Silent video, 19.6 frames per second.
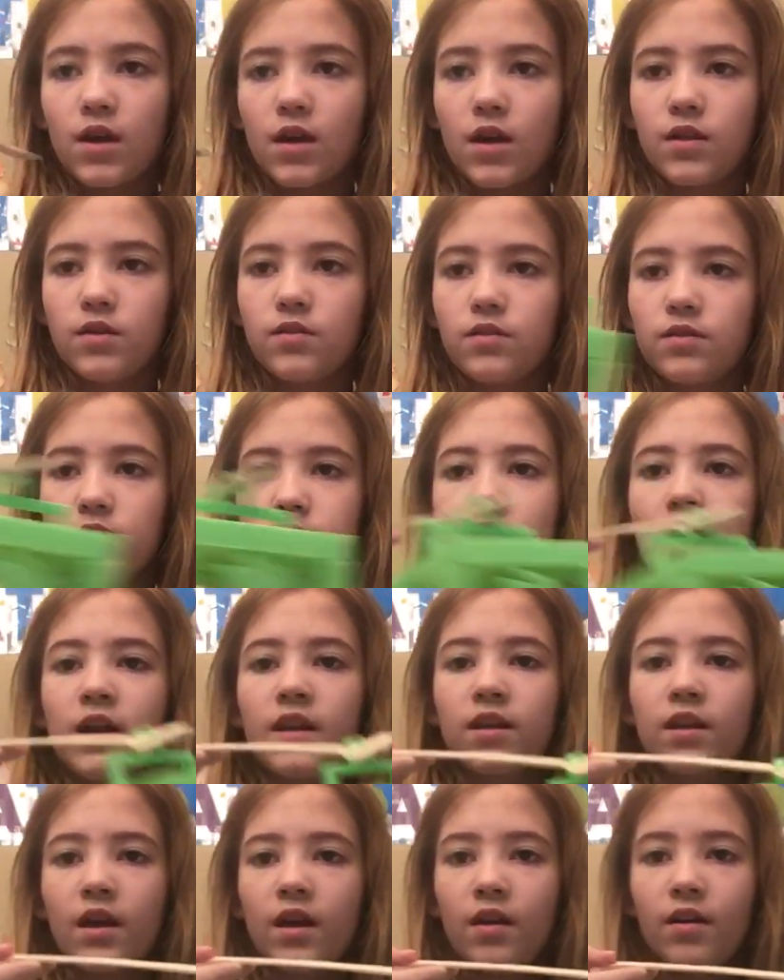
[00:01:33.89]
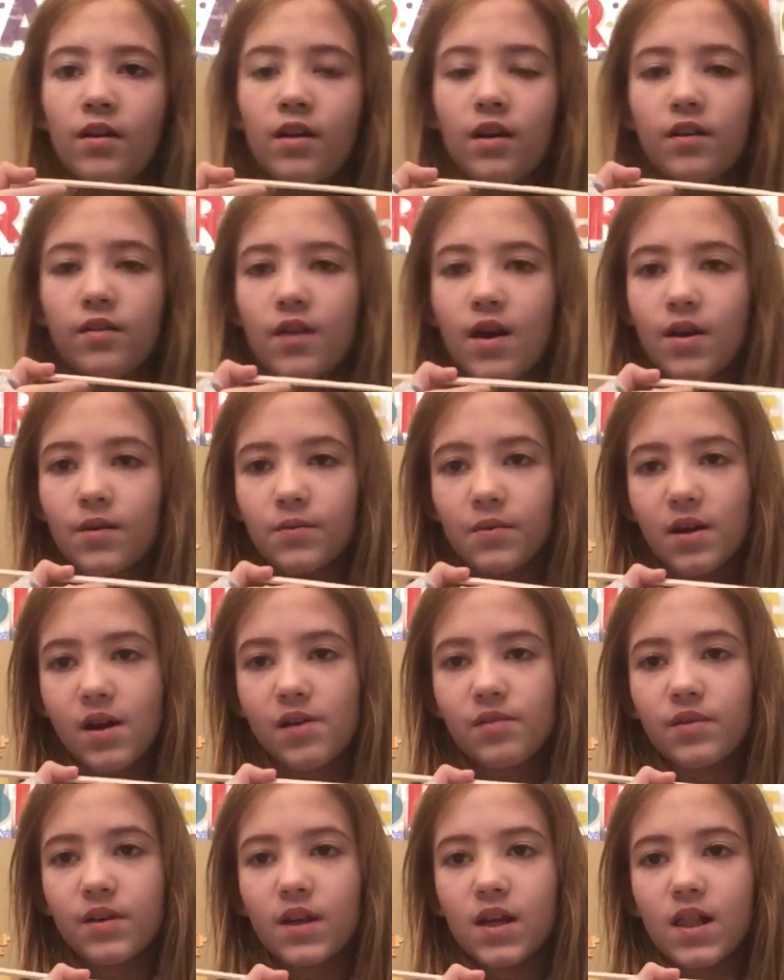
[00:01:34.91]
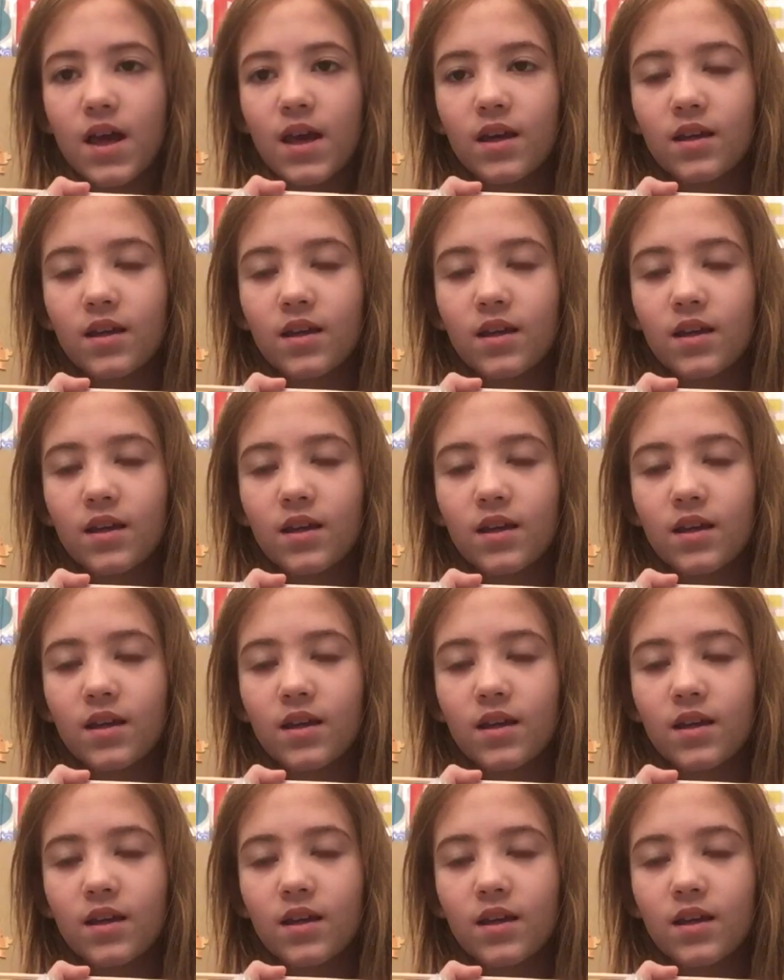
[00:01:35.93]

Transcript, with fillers: and you can kind of carry it around wherever you